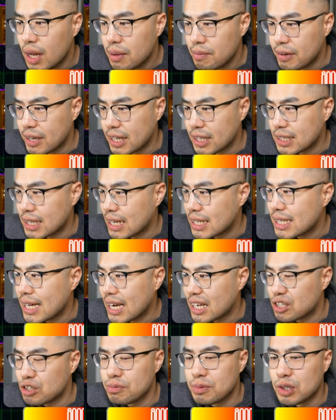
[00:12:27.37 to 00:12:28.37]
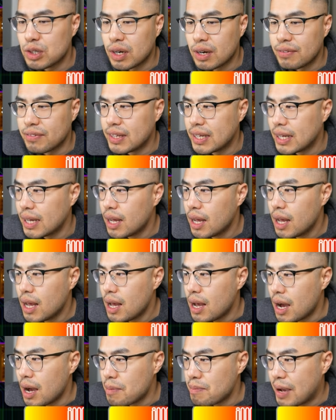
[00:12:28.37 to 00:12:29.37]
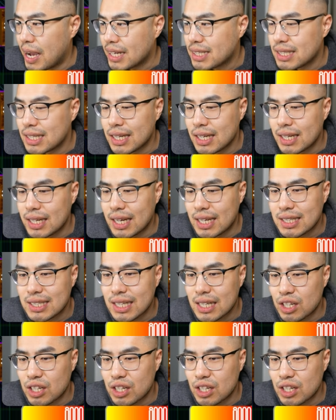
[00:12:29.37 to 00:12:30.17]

because that's the attribute of the Baxia Yangxing